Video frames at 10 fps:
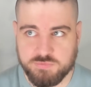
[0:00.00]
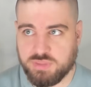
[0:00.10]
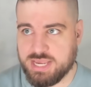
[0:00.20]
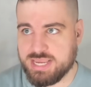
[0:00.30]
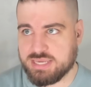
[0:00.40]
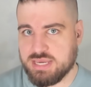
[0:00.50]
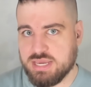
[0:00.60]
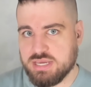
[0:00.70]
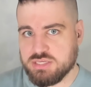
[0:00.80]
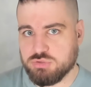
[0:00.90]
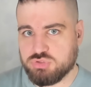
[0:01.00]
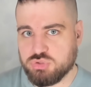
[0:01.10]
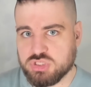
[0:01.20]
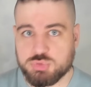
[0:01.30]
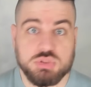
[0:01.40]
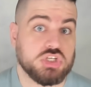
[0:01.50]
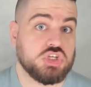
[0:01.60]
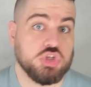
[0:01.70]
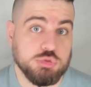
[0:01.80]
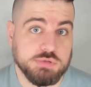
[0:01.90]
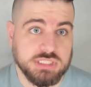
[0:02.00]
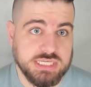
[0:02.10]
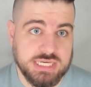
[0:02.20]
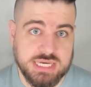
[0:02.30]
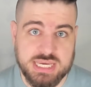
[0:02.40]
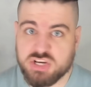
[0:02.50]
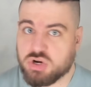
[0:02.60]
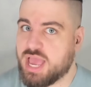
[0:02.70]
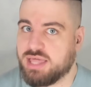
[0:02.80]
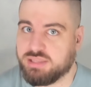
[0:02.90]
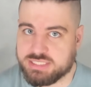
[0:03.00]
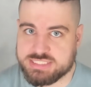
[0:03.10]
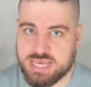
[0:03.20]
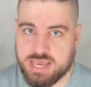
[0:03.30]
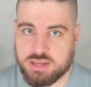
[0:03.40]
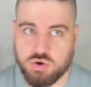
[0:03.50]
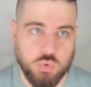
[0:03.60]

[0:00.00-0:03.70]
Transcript: Like, you do this with a Jubilee in your Hella deck,